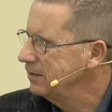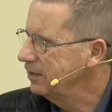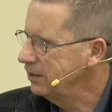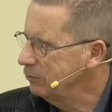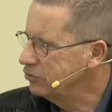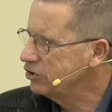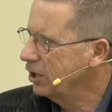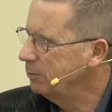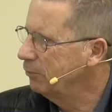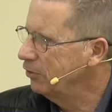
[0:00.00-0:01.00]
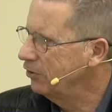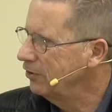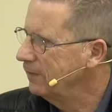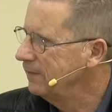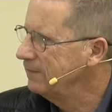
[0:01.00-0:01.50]
Yet he was humble,
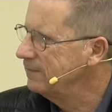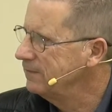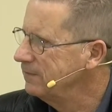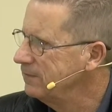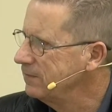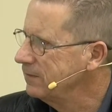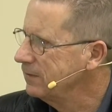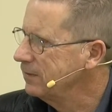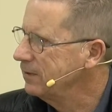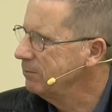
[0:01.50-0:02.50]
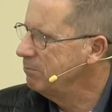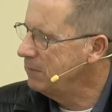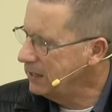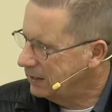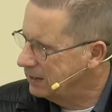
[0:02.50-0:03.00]

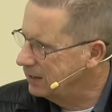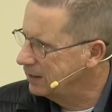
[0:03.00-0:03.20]
meek